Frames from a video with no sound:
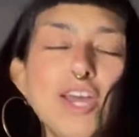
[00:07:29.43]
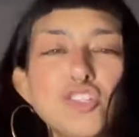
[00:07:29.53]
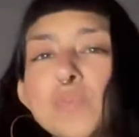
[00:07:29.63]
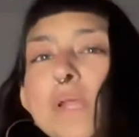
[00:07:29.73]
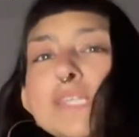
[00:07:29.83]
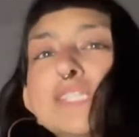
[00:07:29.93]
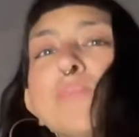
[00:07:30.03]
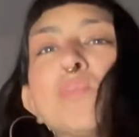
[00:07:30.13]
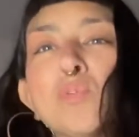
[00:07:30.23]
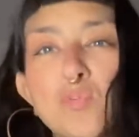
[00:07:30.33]
Gemini
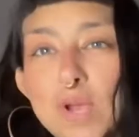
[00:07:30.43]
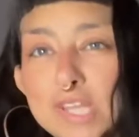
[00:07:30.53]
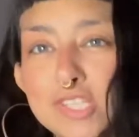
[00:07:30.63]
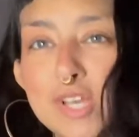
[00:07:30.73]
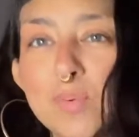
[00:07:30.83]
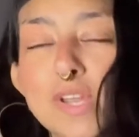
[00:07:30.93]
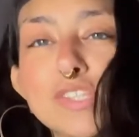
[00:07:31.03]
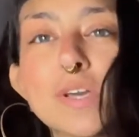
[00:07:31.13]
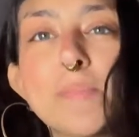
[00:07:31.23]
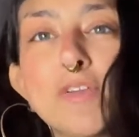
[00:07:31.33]
sun, moon, rising. What
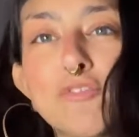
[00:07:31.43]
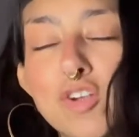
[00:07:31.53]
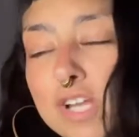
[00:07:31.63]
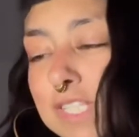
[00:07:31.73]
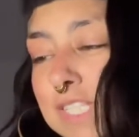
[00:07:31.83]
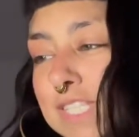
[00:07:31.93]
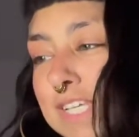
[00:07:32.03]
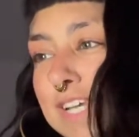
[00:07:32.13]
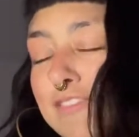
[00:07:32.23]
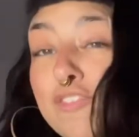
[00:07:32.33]
is coming for us?
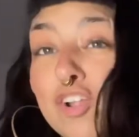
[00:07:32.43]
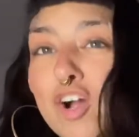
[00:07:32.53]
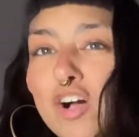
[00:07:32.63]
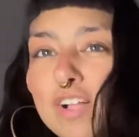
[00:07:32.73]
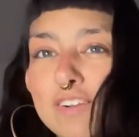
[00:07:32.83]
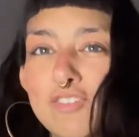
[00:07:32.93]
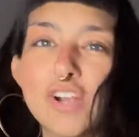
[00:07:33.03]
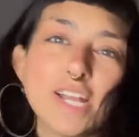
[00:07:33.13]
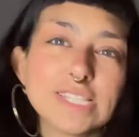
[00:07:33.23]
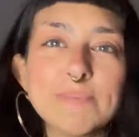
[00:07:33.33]
For y'all. For
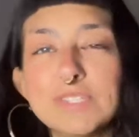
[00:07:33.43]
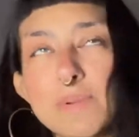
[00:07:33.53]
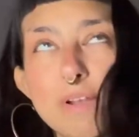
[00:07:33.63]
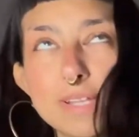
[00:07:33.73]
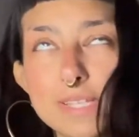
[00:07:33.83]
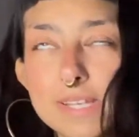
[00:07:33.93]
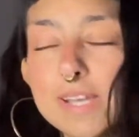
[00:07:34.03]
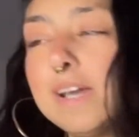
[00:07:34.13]
us. I'm a Gemini rising.